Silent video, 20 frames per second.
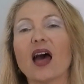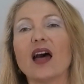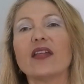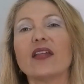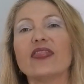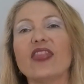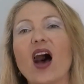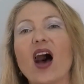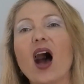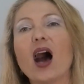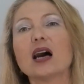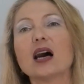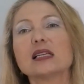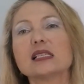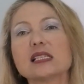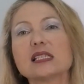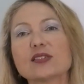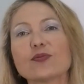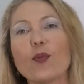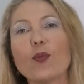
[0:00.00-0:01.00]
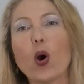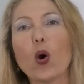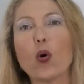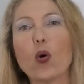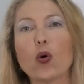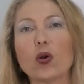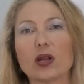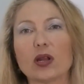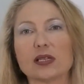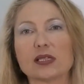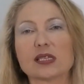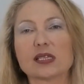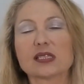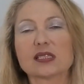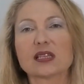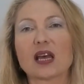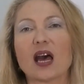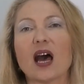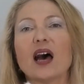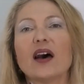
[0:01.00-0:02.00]
the
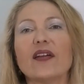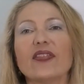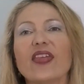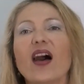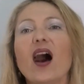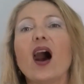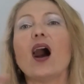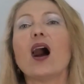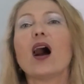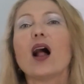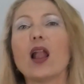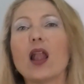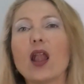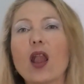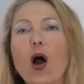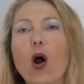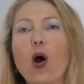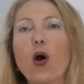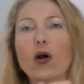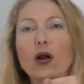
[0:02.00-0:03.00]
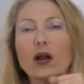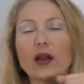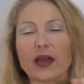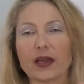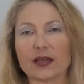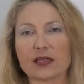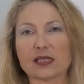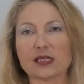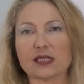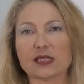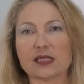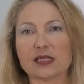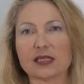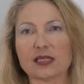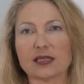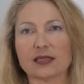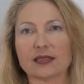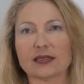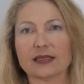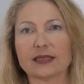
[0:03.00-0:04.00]
smallest, the
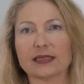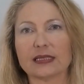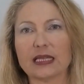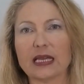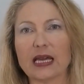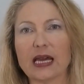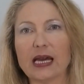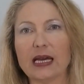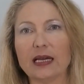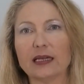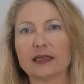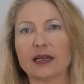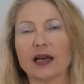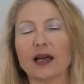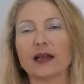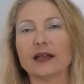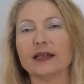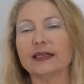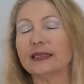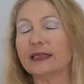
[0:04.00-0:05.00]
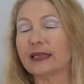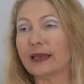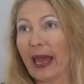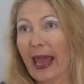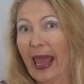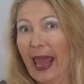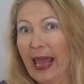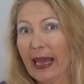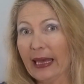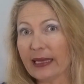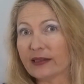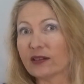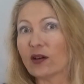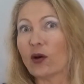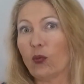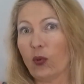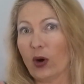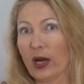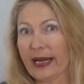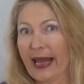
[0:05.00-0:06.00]
longest, yeah?
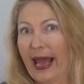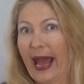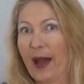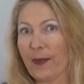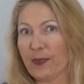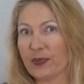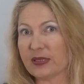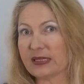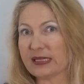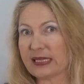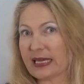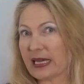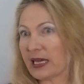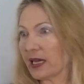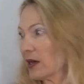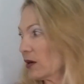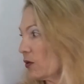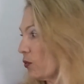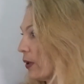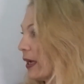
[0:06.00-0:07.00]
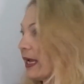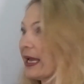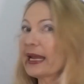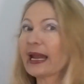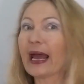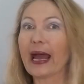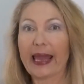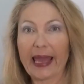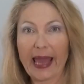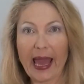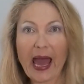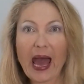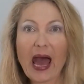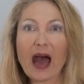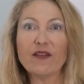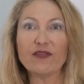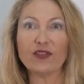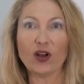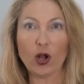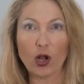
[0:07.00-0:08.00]
And what happens here when I
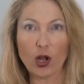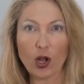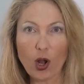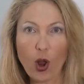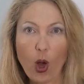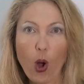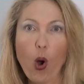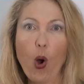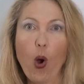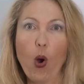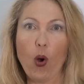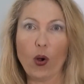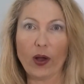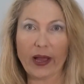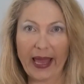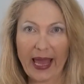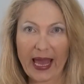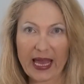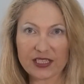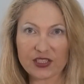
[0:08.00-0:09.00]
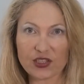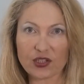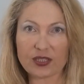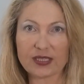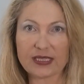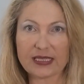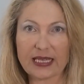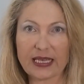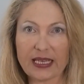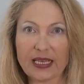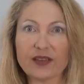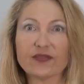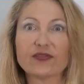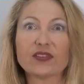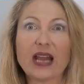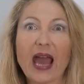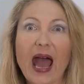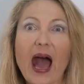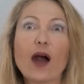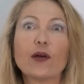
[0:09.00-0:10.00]
have a long adjective,
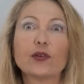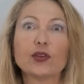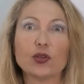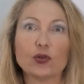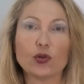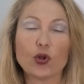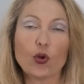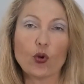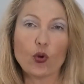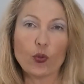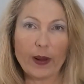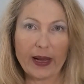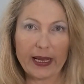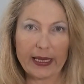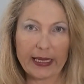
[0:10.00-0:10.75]
now you know by